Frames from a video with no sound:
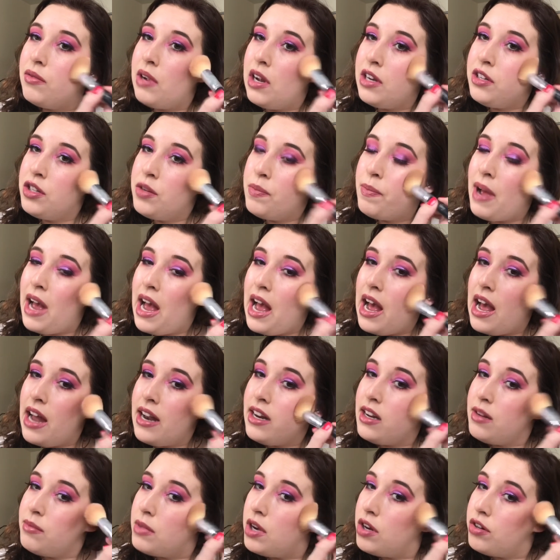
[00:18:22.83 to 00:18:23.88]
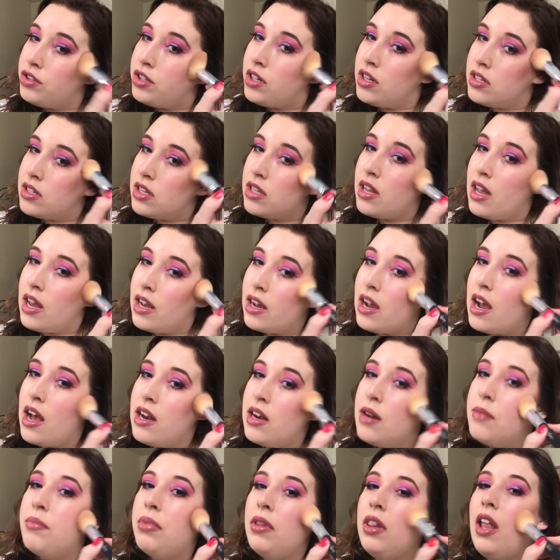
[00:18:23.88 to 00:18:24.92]
I do patting motions and then I
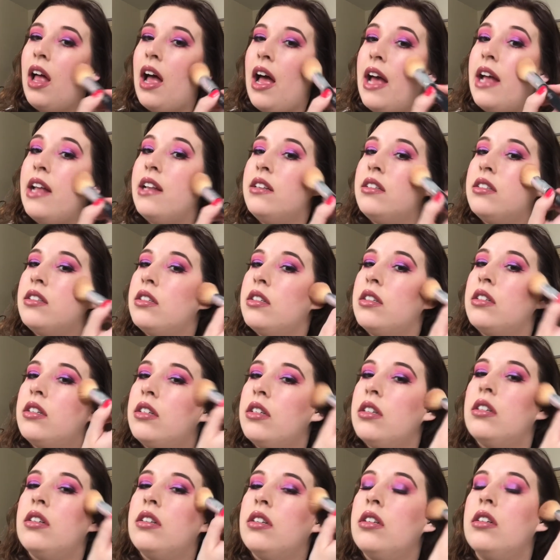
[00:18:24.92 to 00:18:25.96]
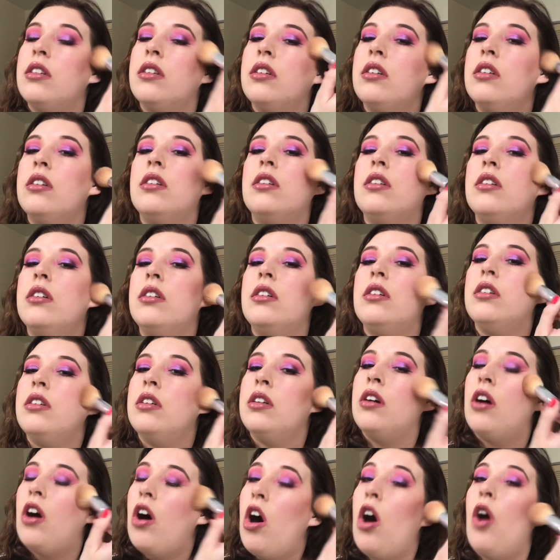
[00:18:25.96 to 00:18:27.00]
kind of blend.
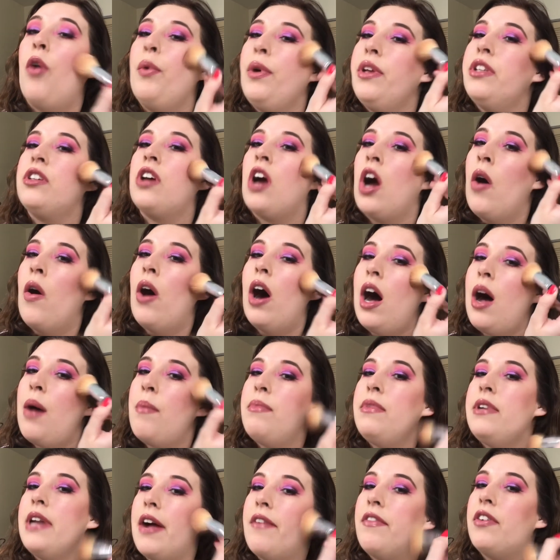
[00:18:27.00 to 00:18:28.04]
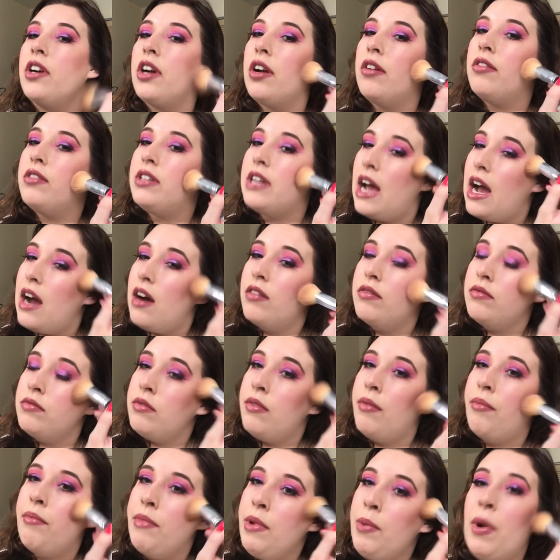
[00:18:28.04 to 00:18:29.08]
Always go up, never go down.
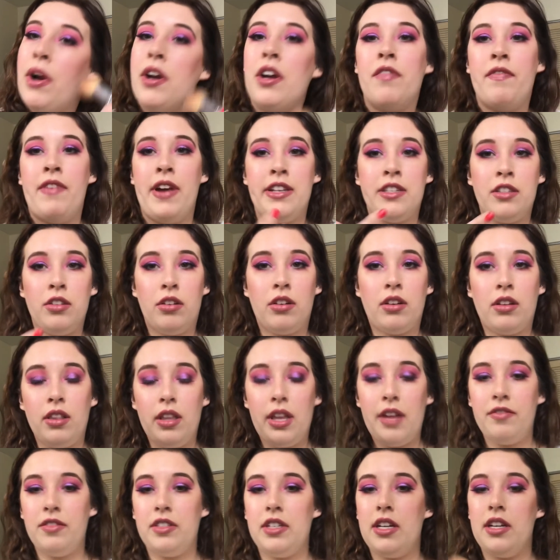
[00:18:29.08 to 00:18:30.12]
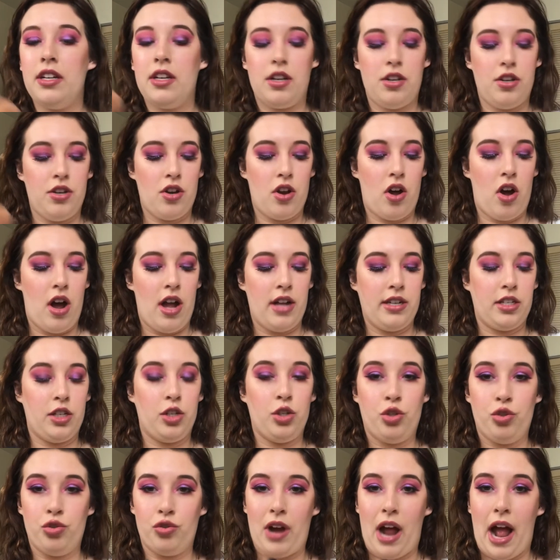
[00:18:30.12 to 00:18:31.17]
We want your face to look lifted, not
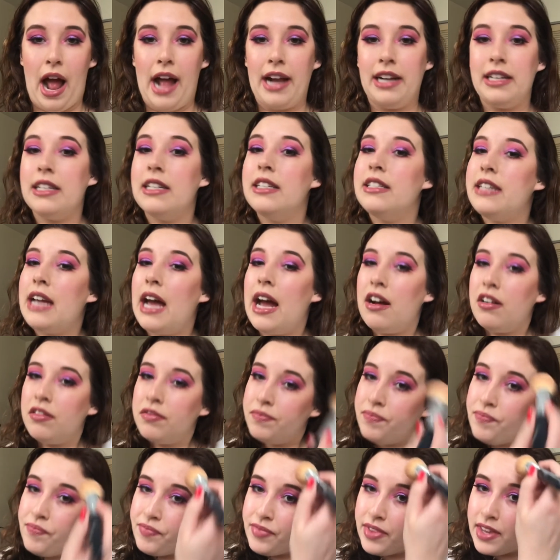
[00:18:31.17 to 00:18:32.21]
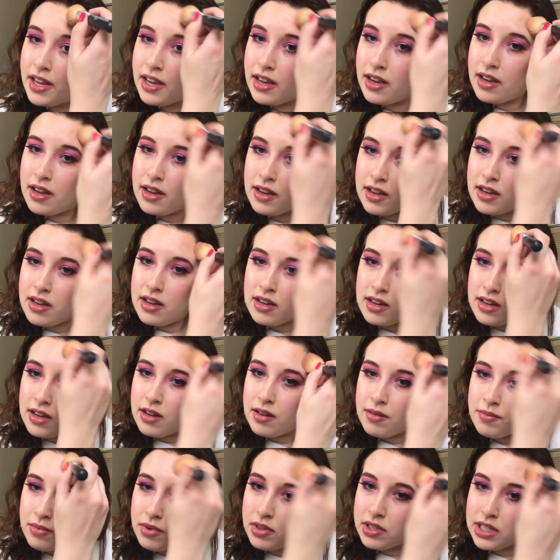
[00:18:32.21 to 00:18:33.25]
dragged down.
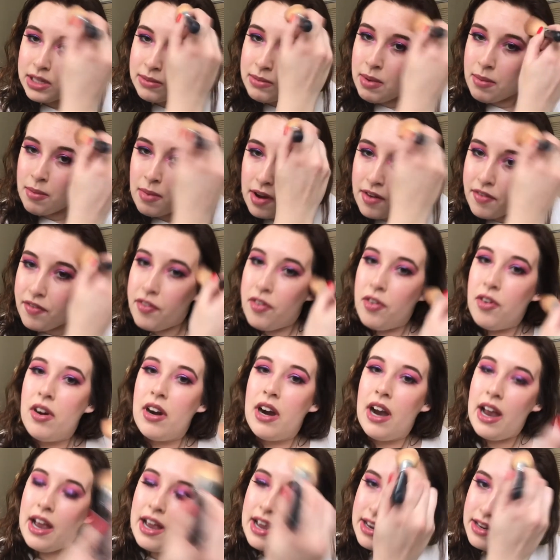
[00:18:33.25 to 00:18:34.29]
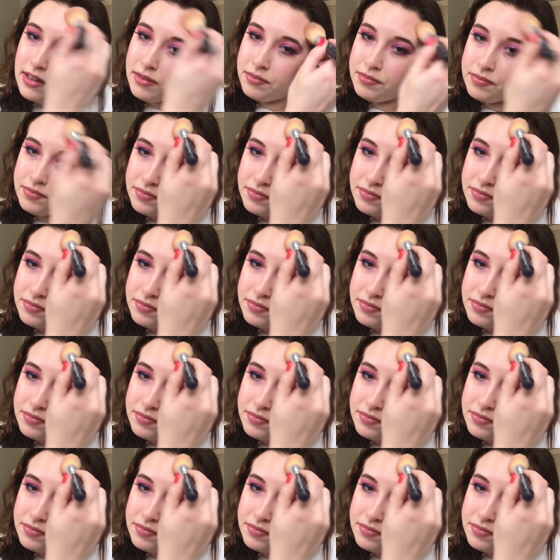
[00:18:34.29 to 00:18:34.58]
Put some on my forehead.